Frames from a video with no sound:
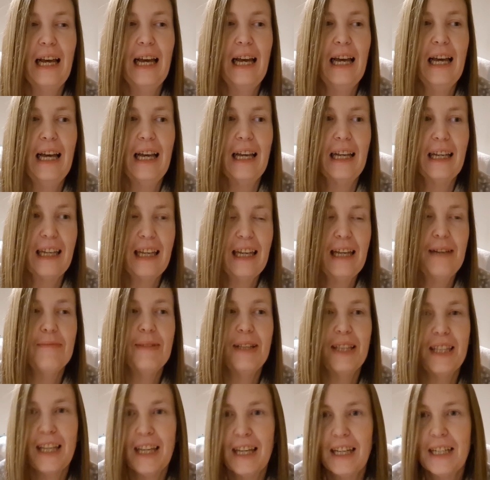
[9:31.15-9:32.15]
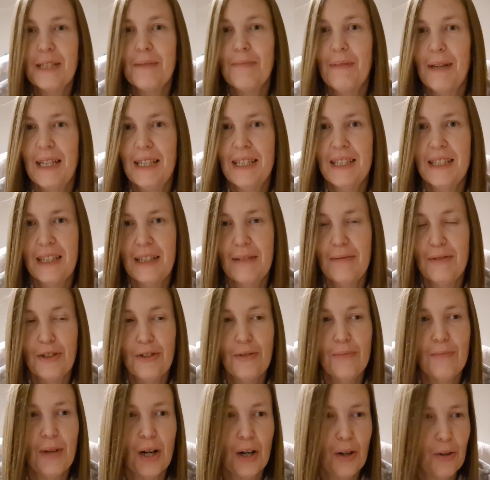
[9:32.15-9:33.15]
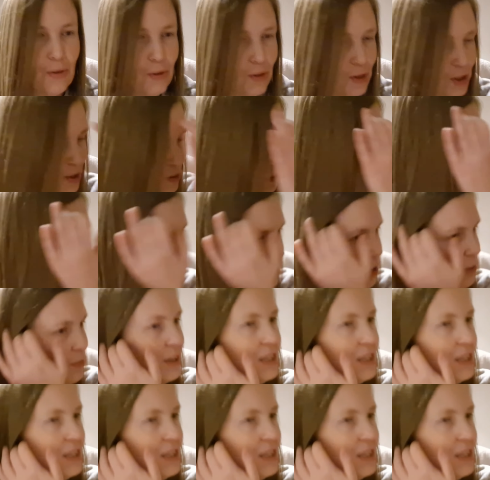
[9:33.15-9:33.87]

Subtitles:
it came at the expense of doing my coursework,